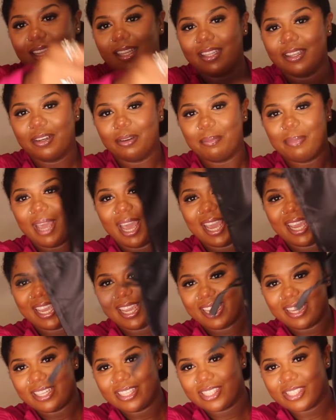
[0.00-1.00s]
a little
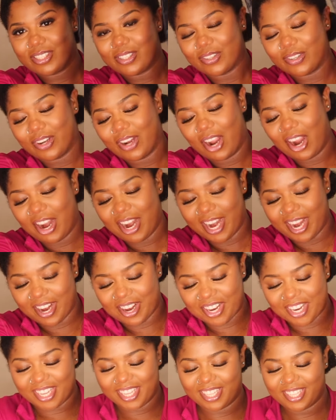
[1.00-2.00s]
baggie to store our hair
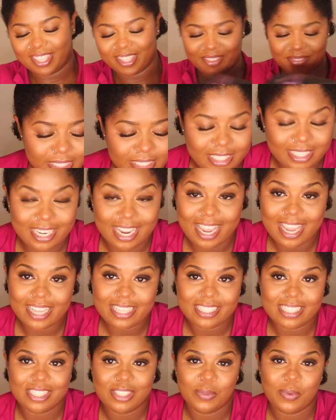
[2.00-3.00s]
in. Today,
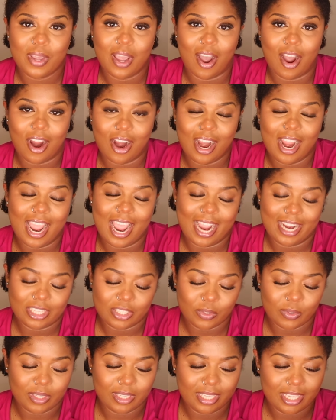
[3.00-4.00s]
since we are
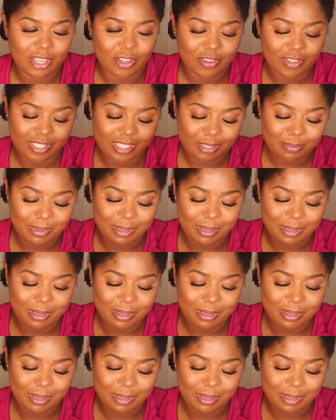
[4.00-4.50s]
actually going to